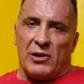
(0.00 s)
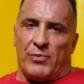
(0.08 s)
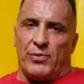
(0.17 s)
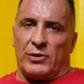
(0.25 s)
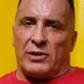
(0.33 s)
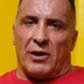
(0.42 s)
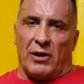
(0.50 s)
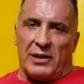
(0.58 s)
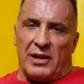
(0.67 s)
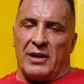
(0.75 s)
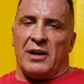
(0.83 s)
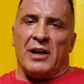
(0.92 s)
you put all
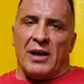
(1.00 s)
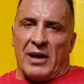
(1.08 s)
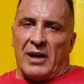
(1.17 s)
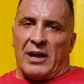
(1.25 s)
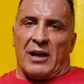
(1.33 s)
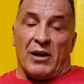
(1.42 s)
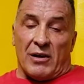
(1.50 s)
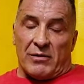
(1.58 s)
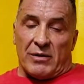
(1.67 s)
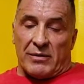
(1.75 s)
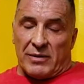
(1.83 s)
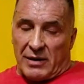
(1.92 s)
the you
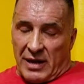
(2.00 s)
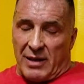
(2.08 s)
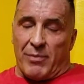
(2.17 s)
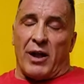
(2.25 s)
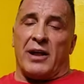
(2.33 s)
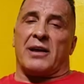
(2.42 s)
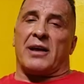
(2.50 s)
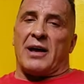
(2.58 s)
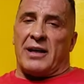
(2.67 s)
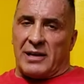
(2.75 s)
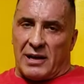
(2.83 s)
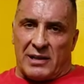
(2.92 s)
know anabolic,
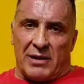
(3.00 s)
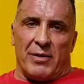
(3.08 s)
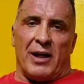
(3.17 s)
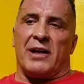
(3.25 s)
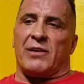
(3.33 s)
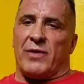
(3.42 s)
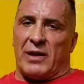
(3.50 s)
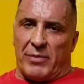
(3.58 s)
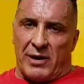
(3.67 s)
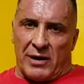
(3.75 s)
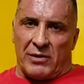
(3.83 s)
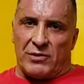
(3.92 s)
anti-catabolic, fat
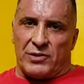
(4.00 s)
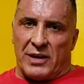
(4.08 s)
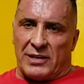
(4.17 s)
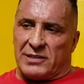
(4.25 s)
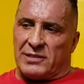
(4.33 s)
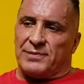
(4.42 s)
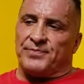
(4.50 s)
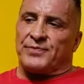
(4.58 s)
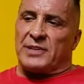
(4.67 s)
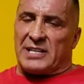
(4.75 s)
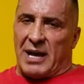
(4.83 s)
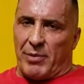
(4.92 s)
burning nutrients,
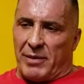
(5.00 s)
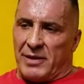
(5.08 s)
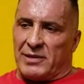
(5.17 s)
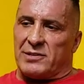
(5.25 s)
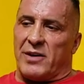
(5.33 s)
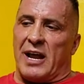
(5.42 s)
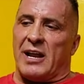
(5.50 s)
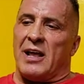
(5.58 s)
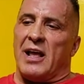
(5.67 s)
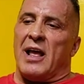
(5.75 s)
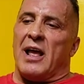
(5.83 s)
supplements, right?